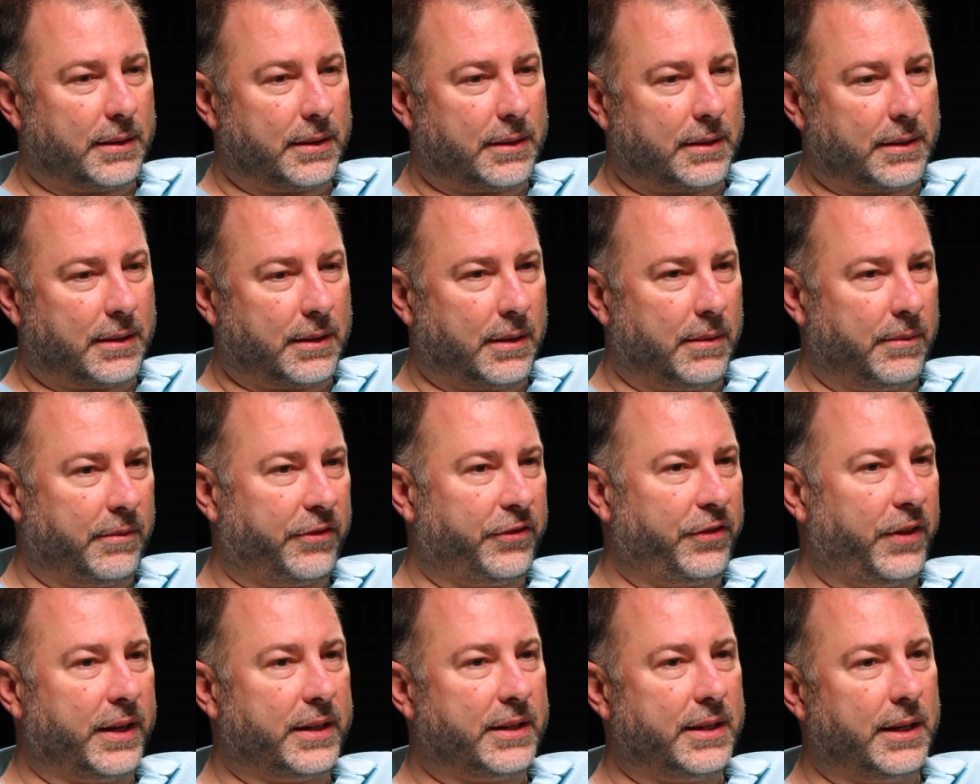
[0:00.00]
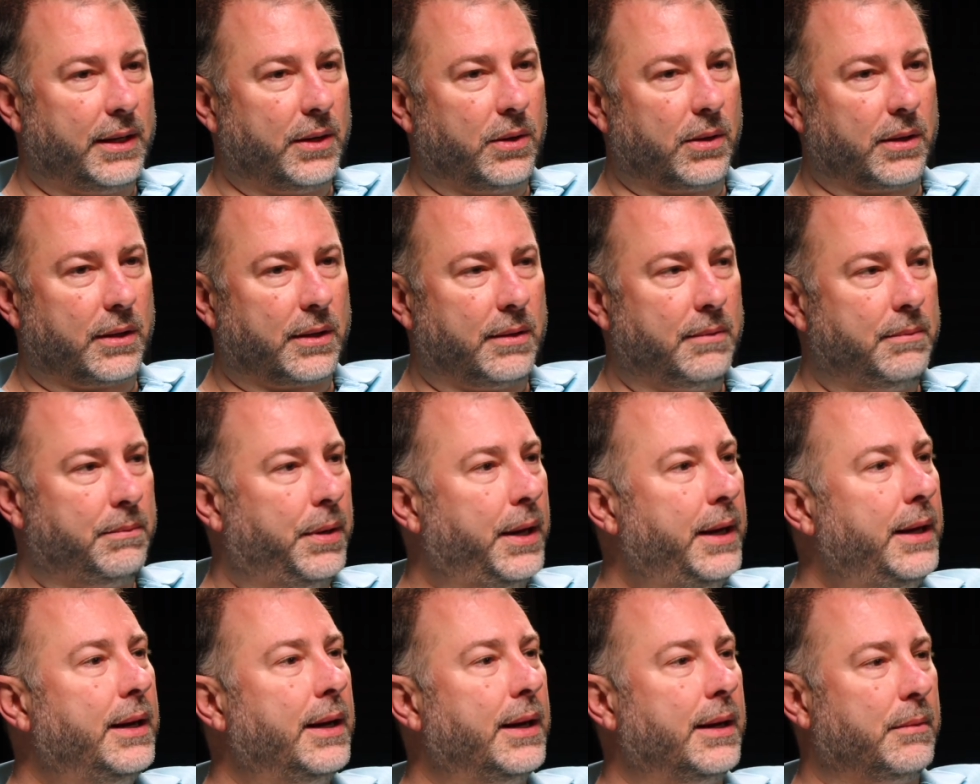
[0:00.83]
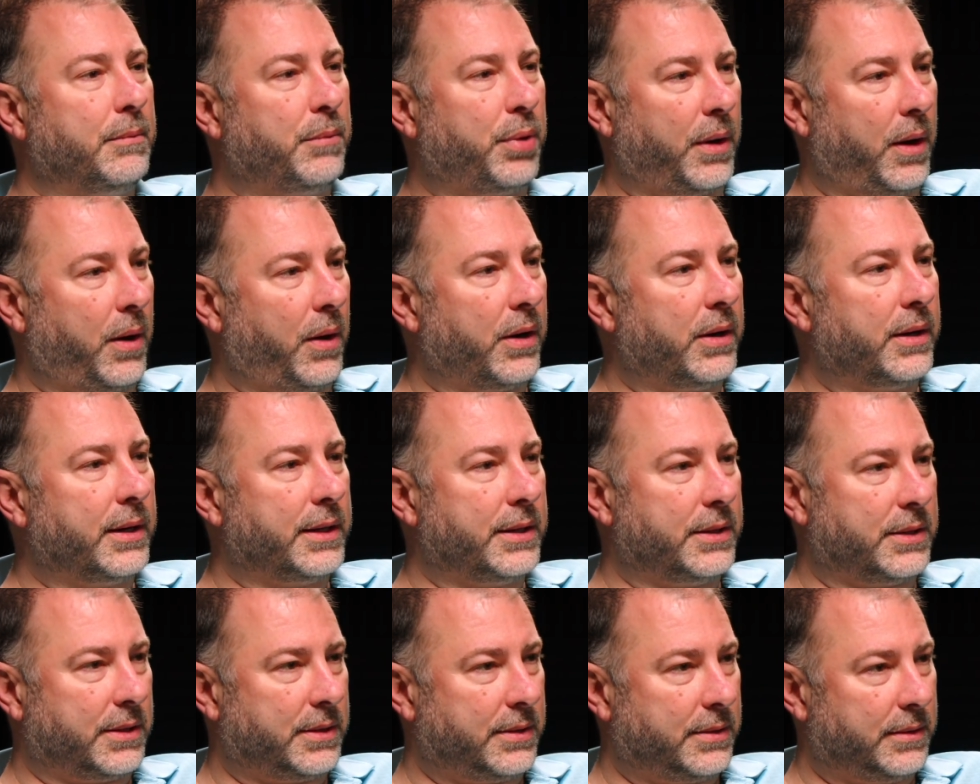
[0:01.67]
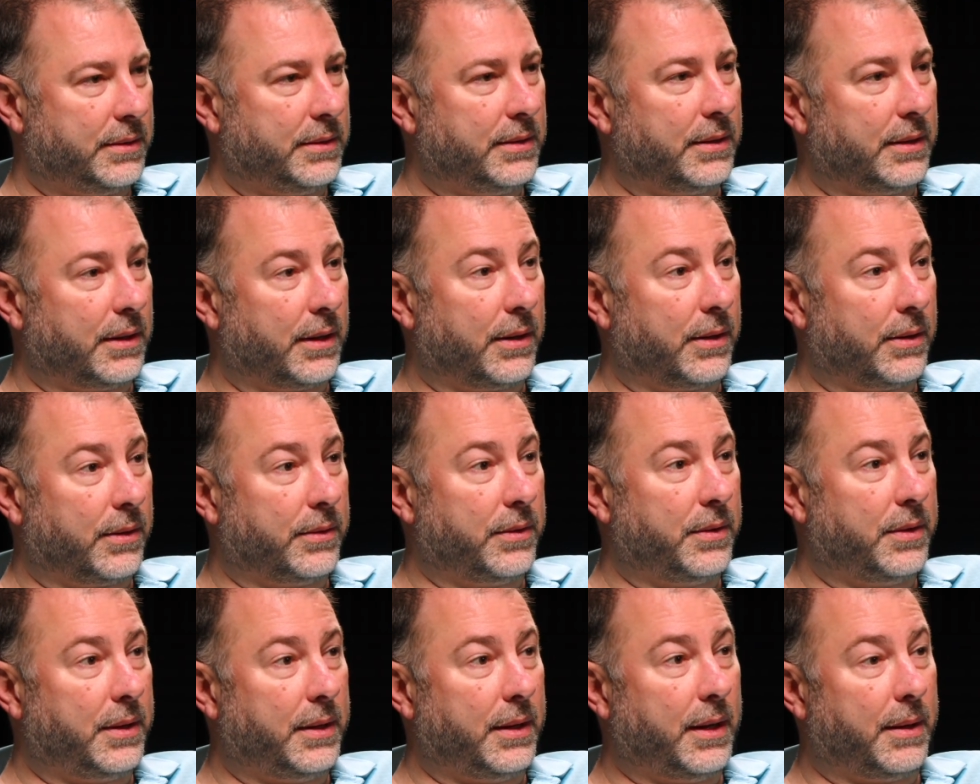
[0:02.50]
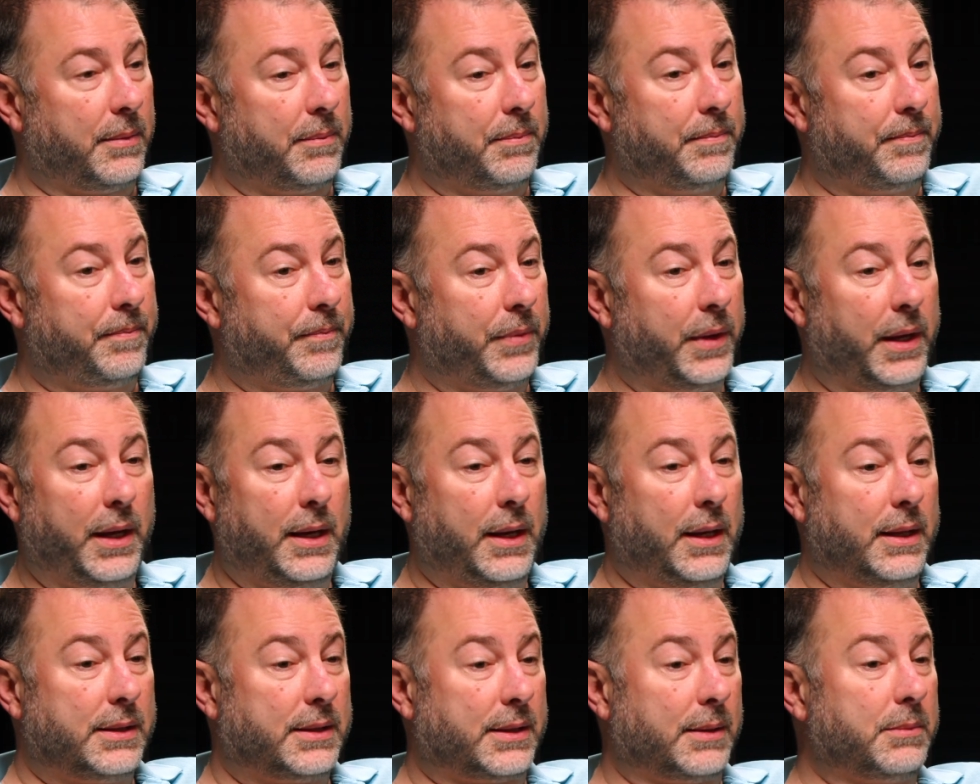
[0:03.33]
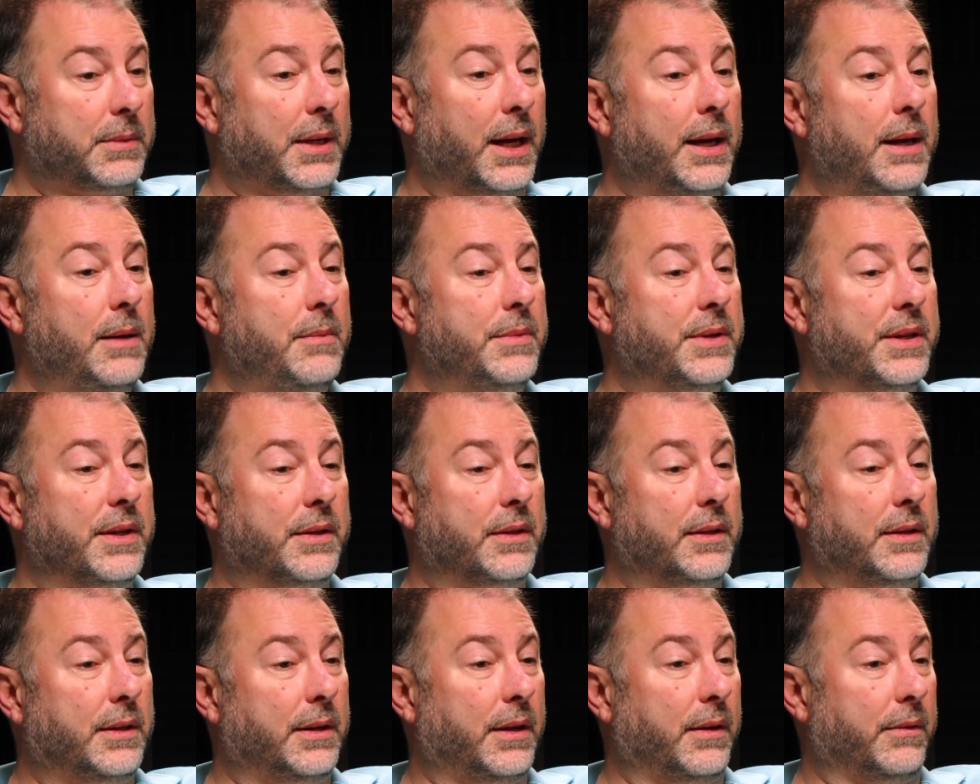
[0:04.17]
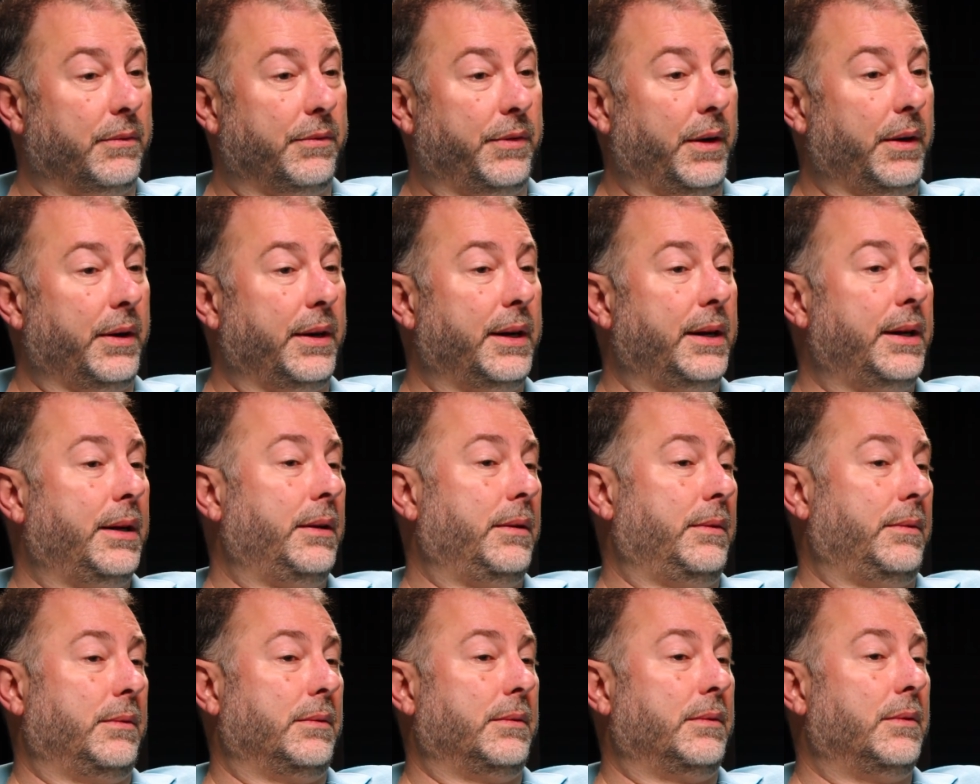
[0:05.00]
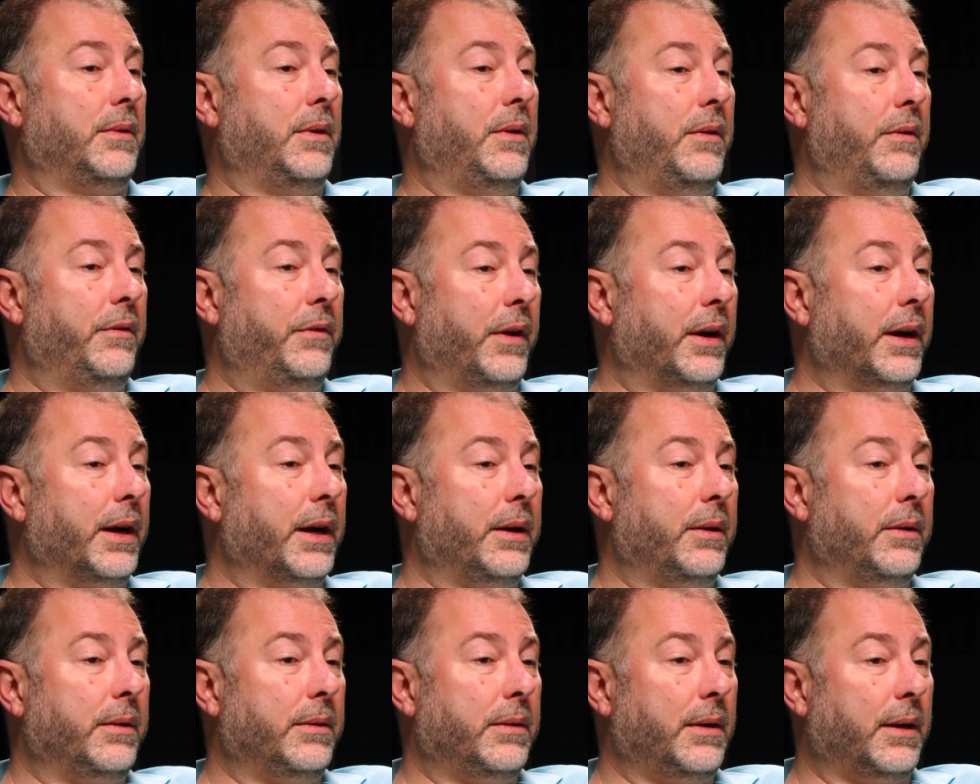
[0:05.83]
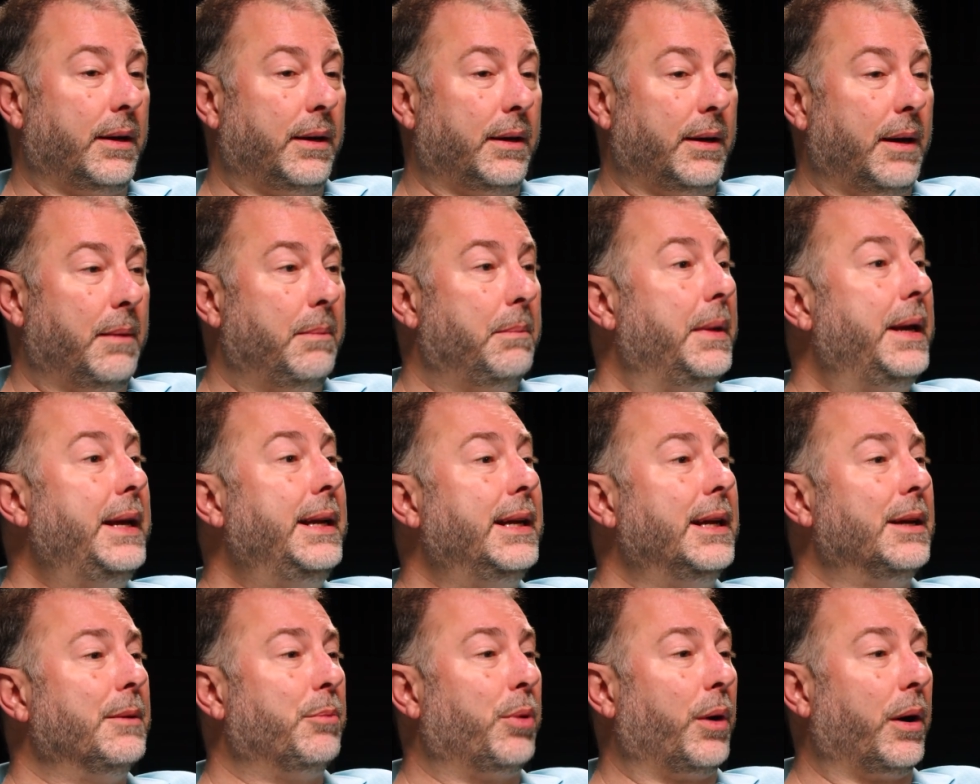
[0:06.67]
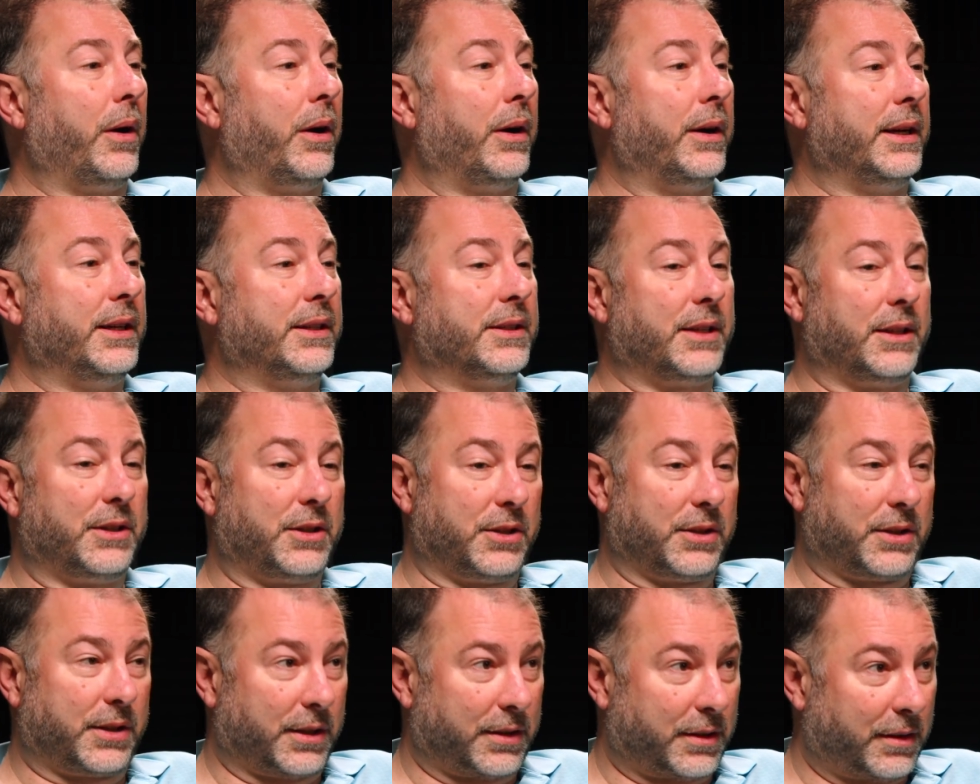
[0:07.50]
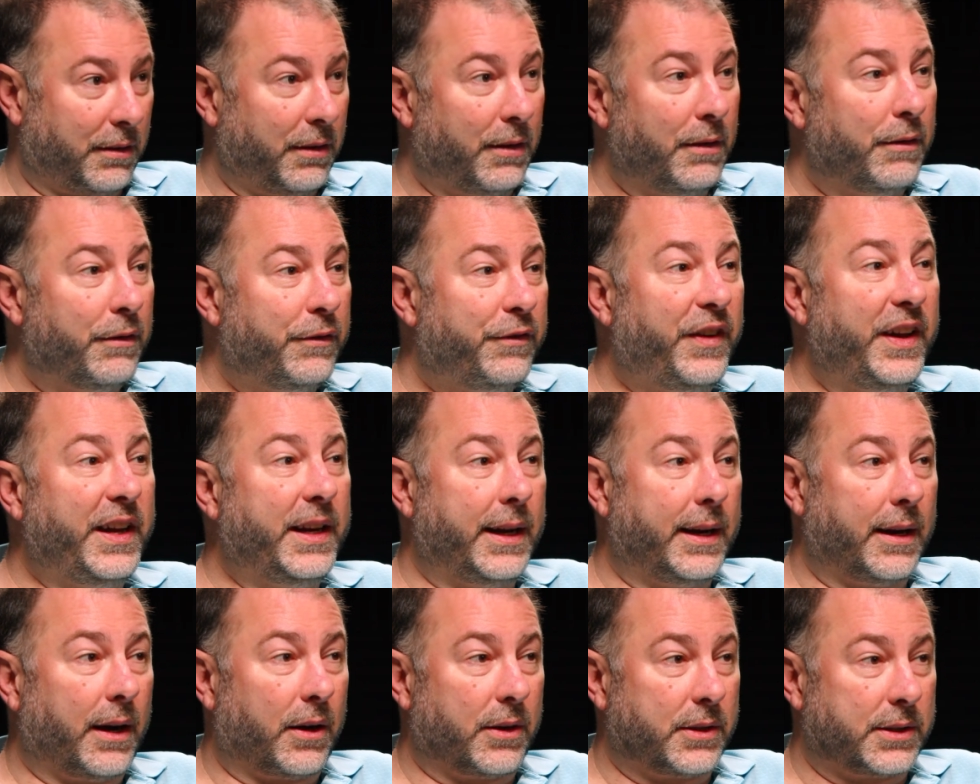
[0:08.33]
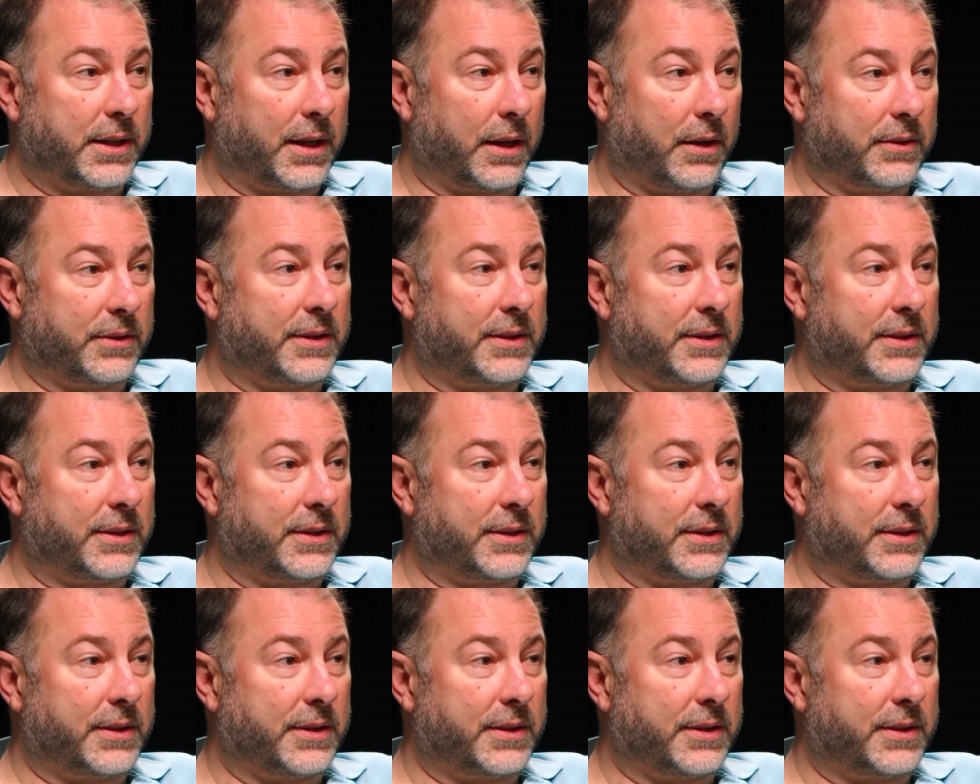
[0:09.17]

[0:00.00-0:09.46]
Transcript: conflicting or competing priorities. Sometimes they're very, very immediate priorities, such as just feeding ourselves,